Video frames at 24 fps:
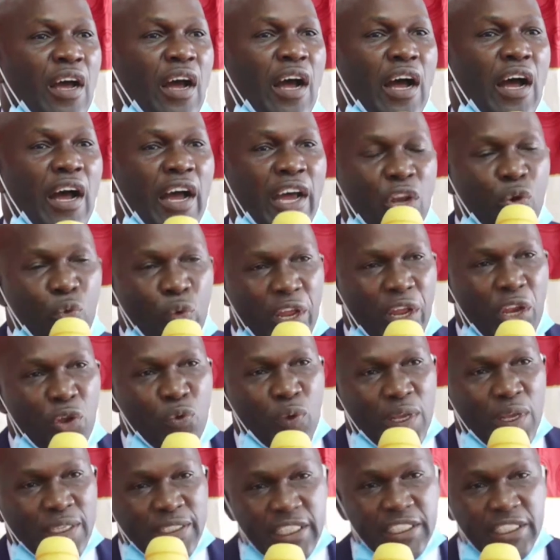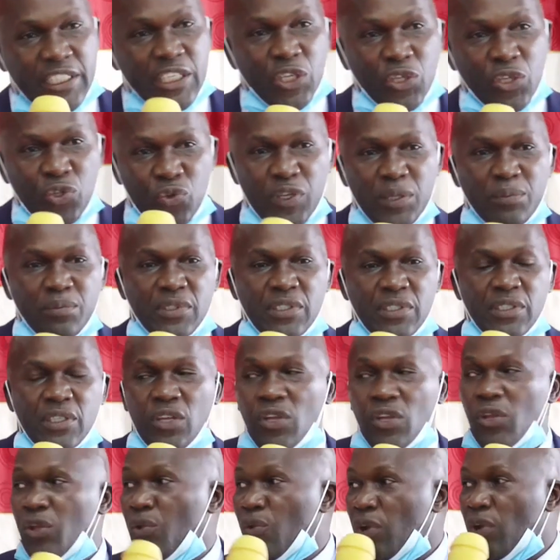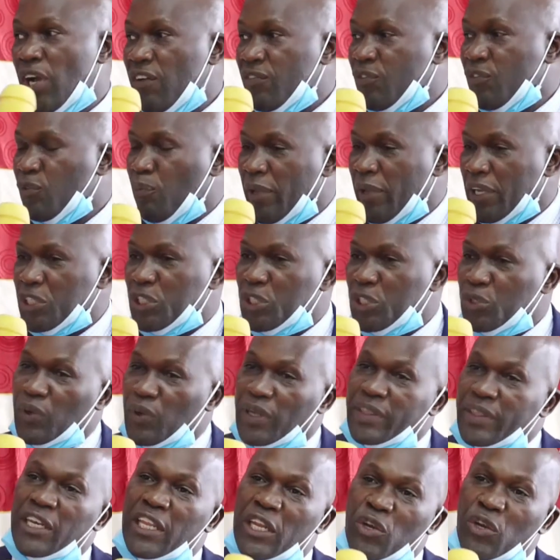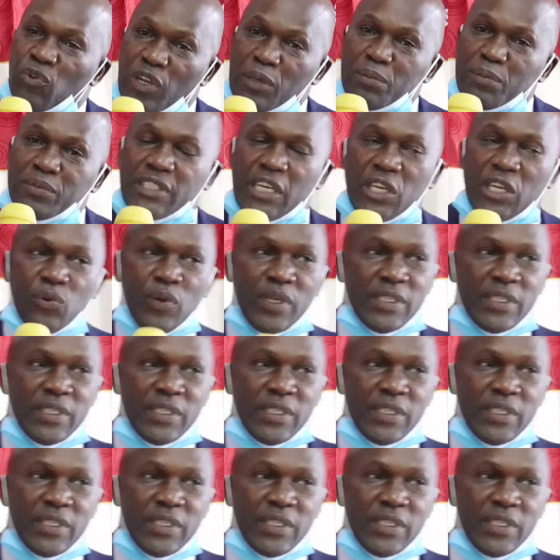And when you are setting dreams, you have to make sure that the dreams that you are